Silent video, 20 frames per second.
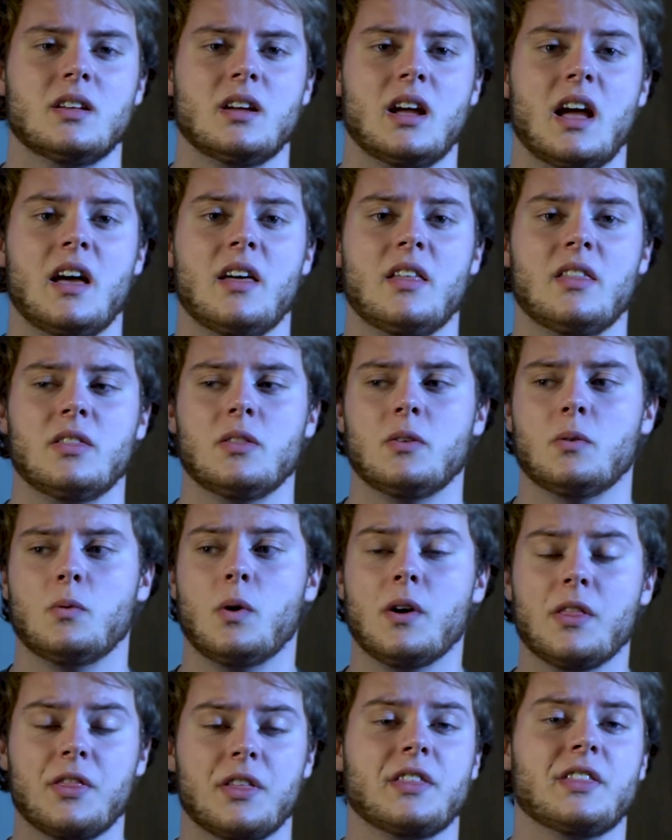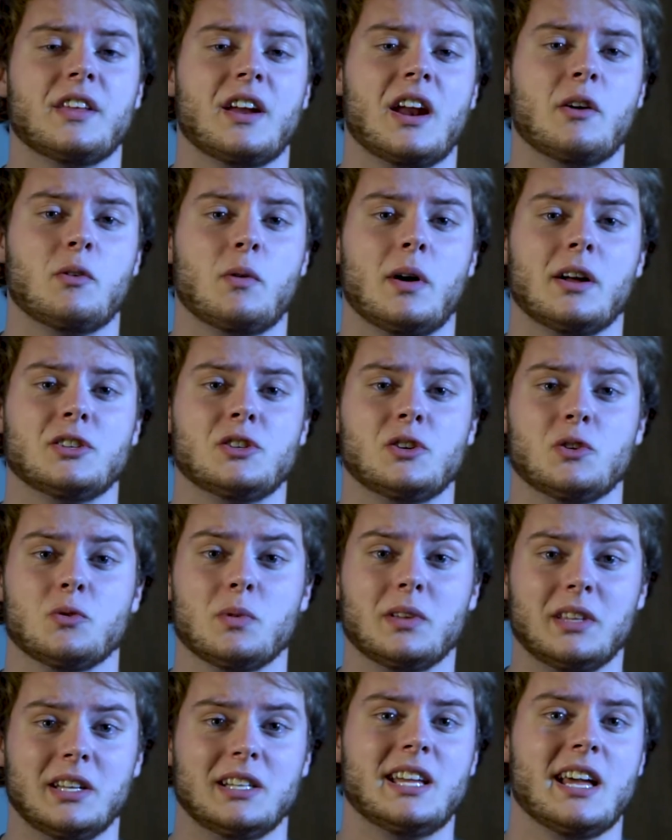And the one thing that I want you to
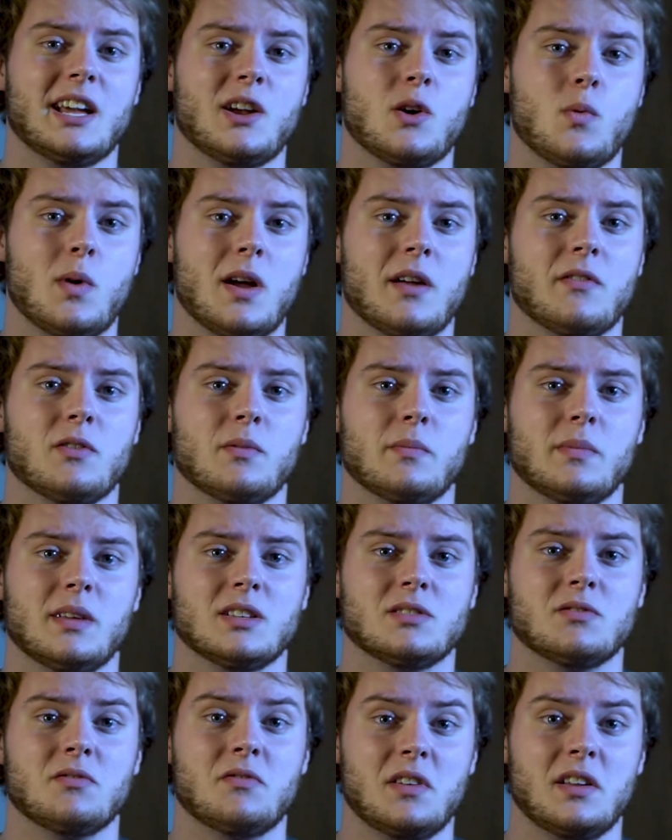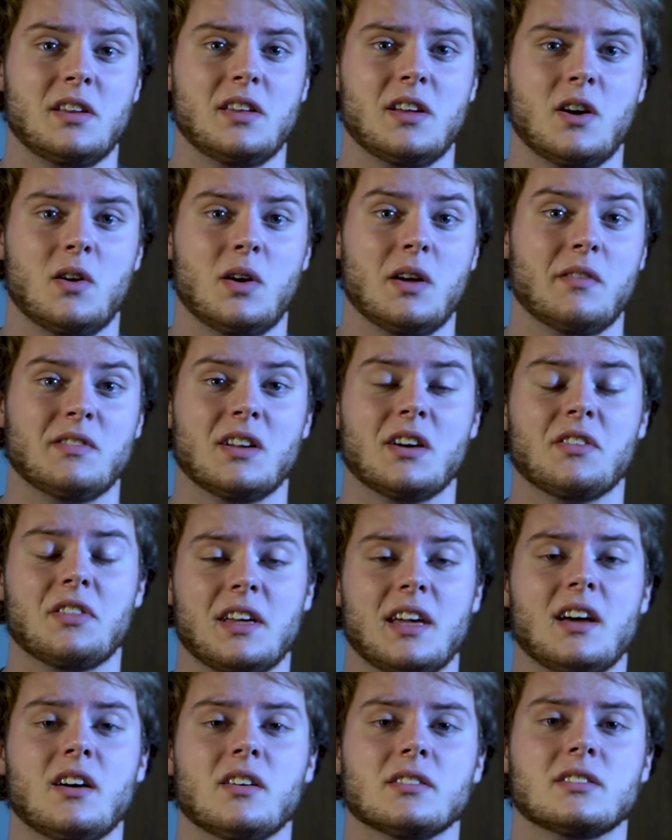really take away from this video, if
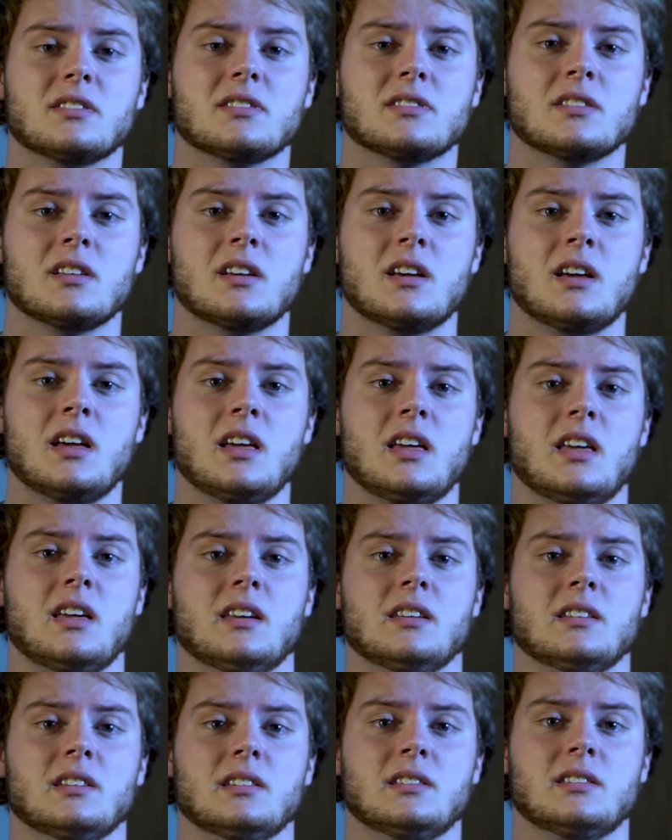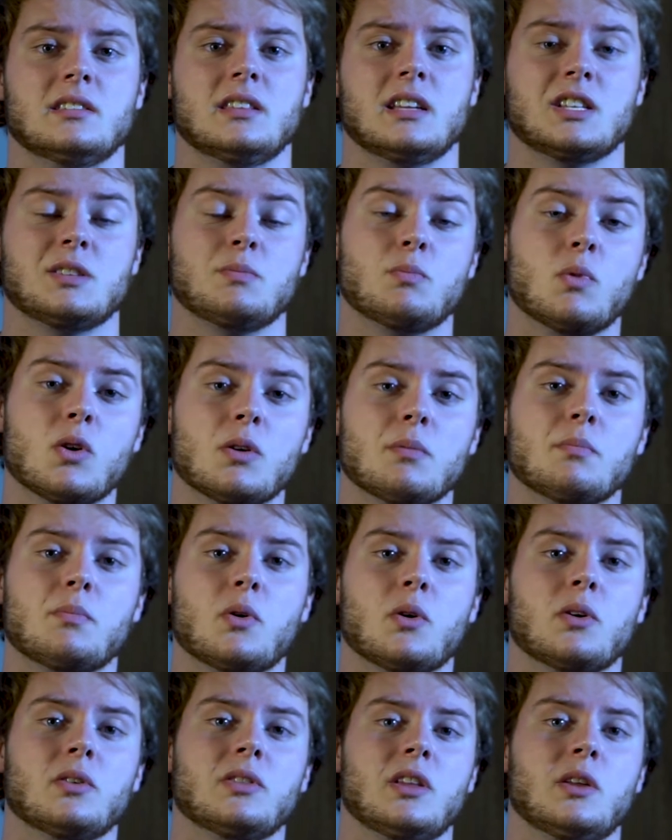nothing else, is that it's more
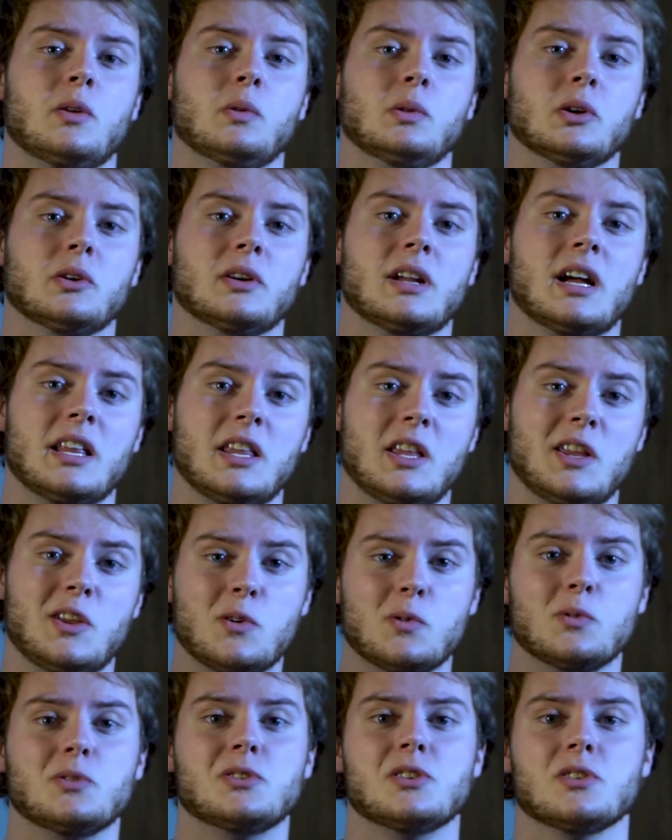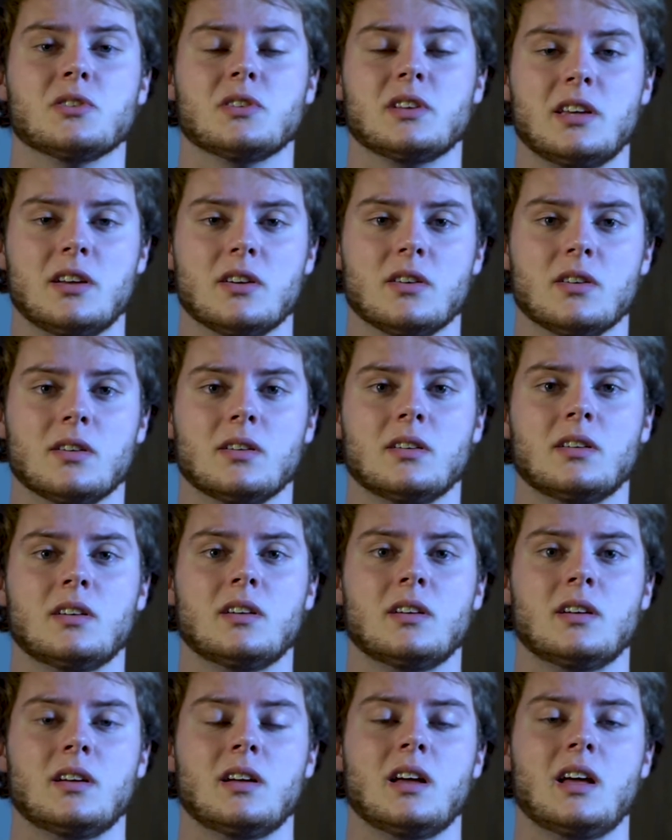important that you learn how to use your gear
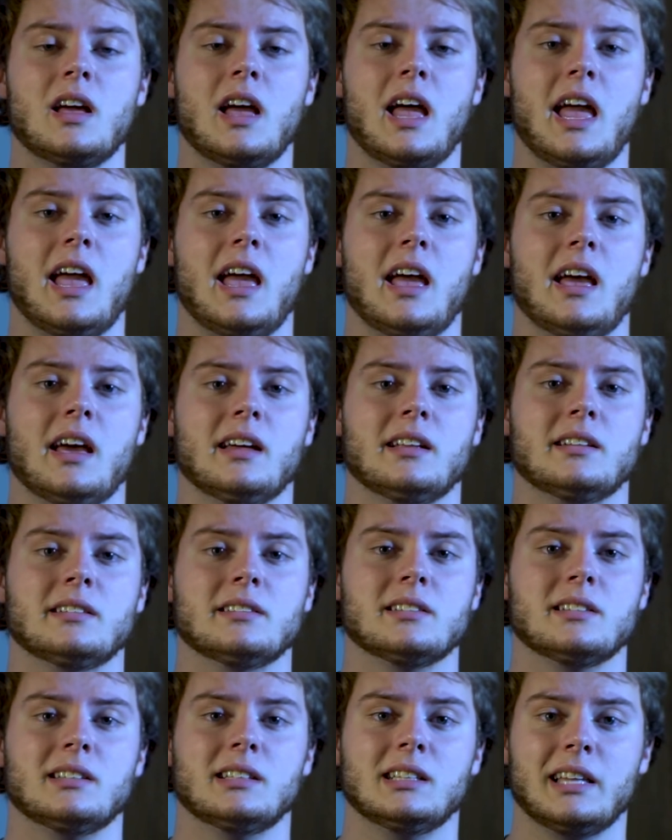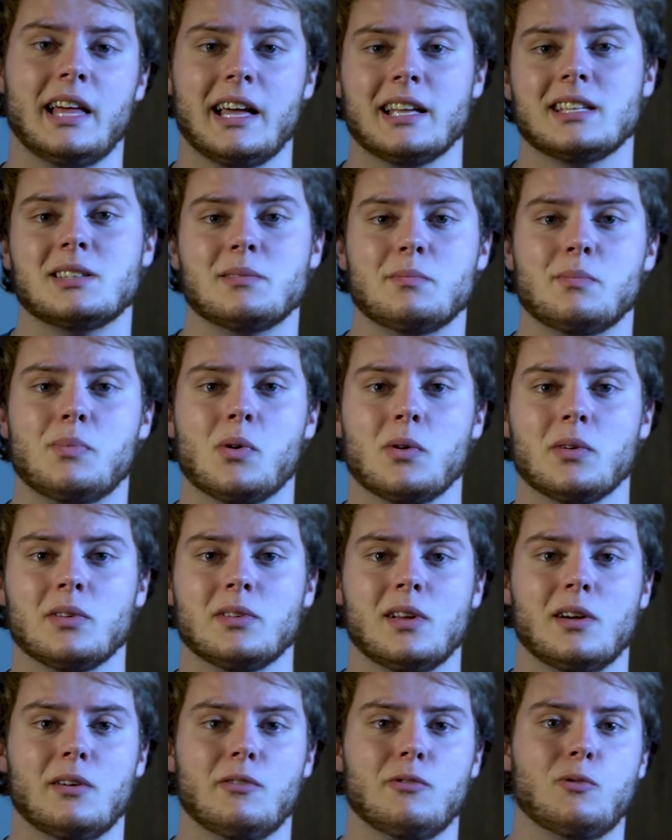and less
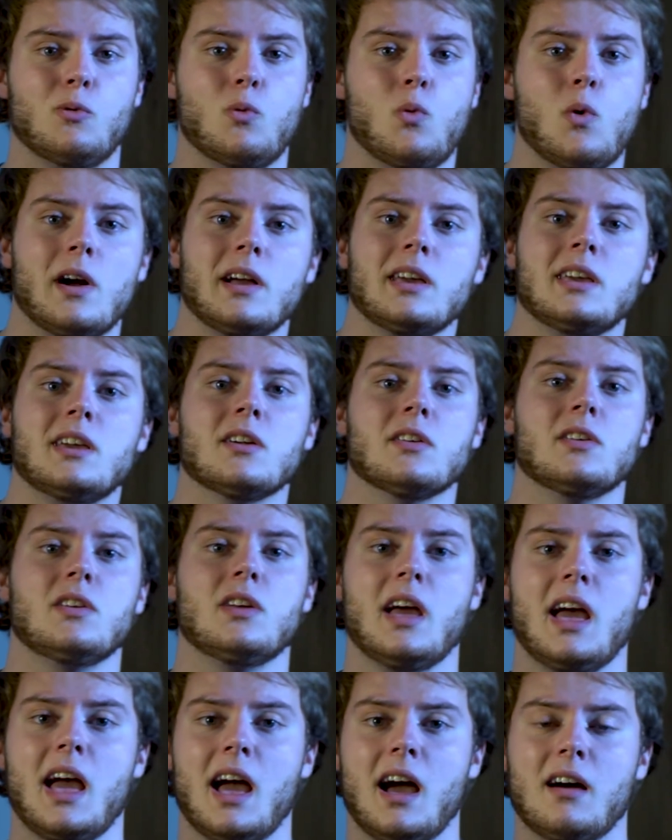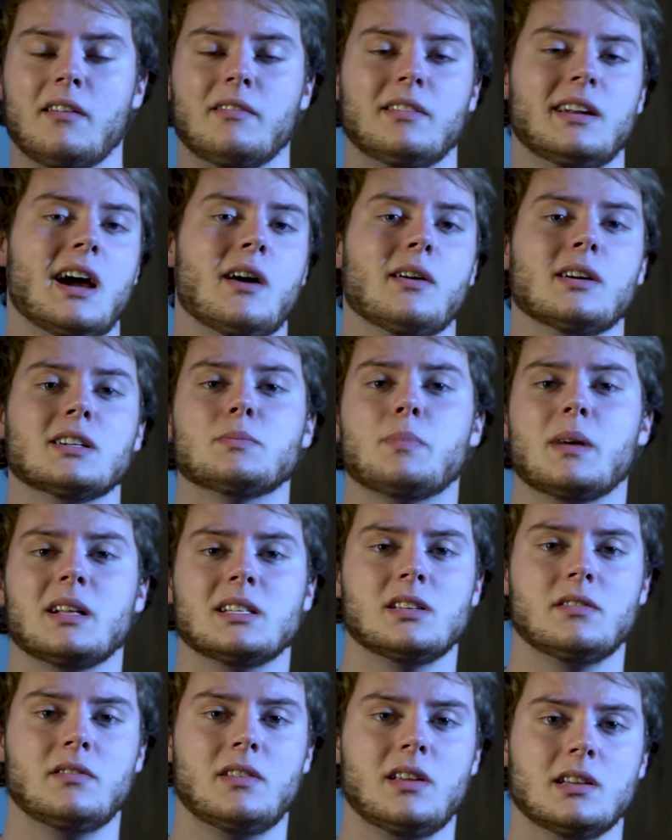important of what gear you have and how
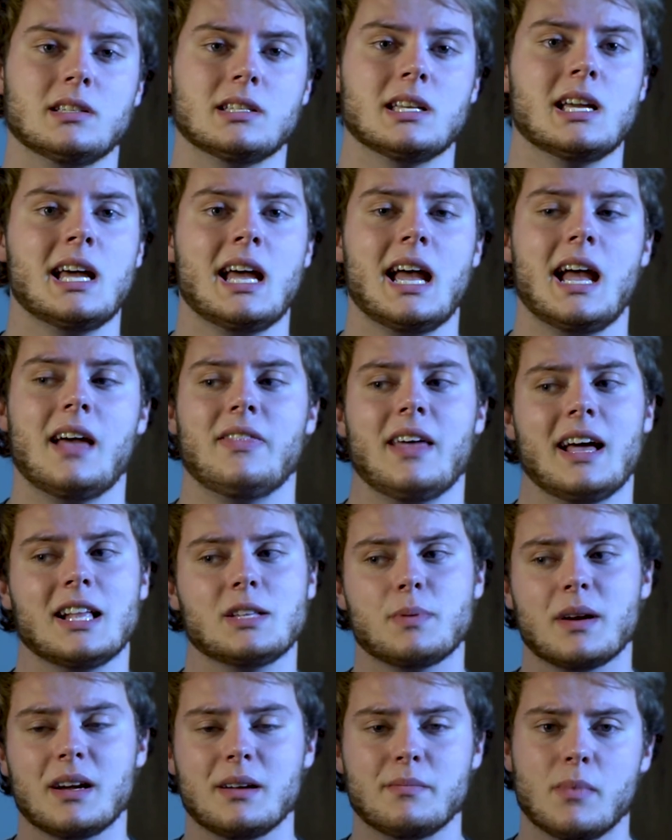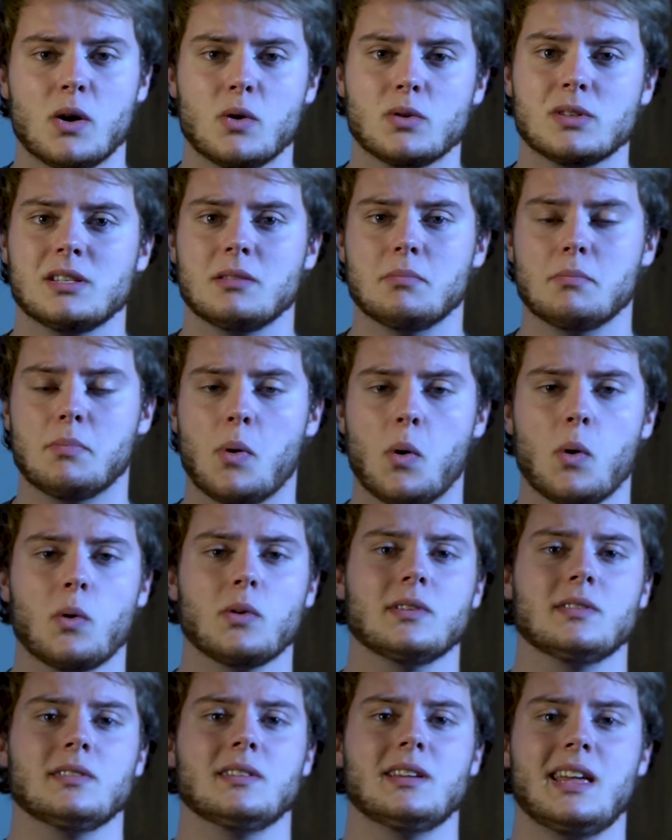expensive it is. And that's probably most
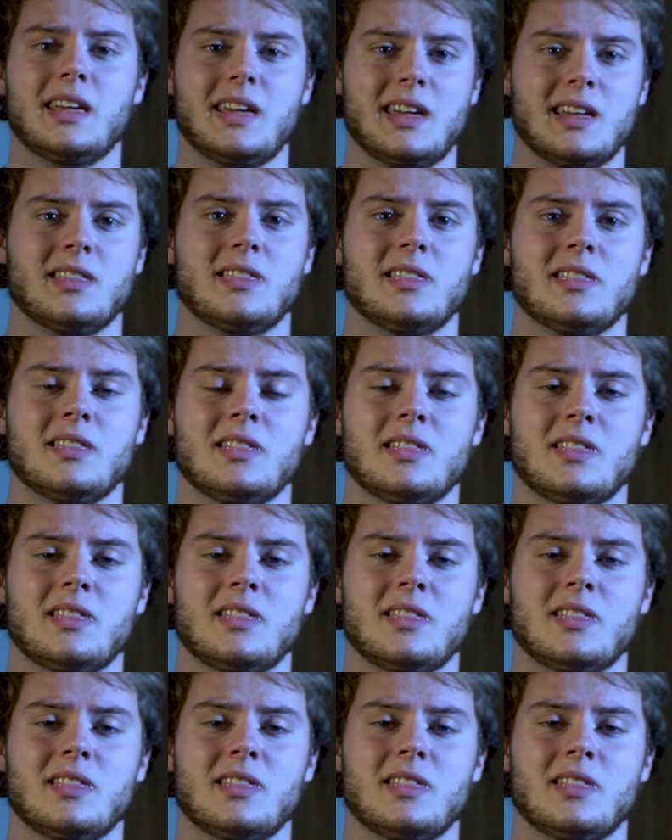important in